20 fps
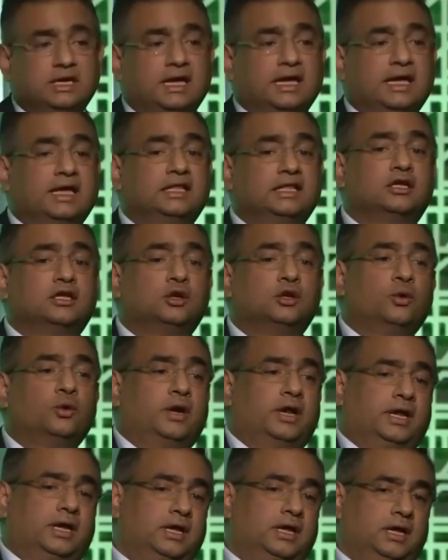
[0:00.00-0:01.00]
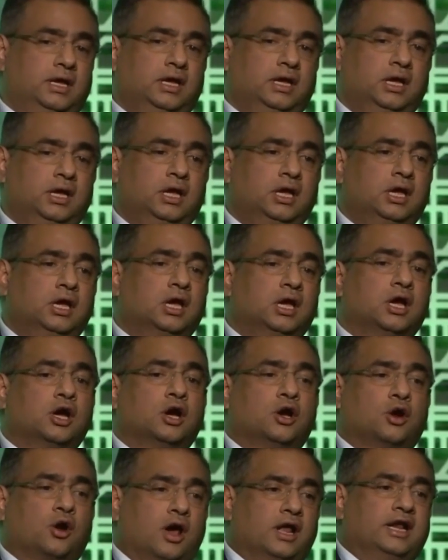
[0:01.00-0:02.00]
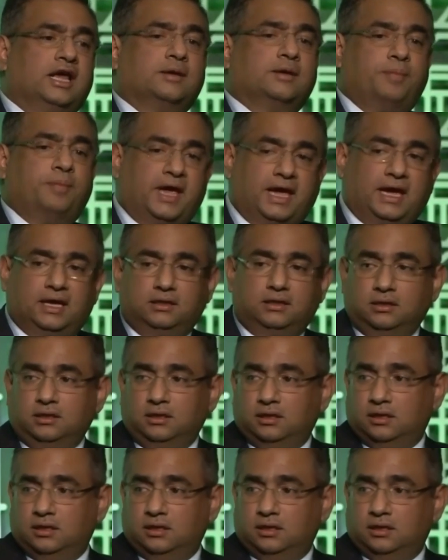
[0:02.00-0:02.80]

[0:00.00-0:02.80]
including chronic pain,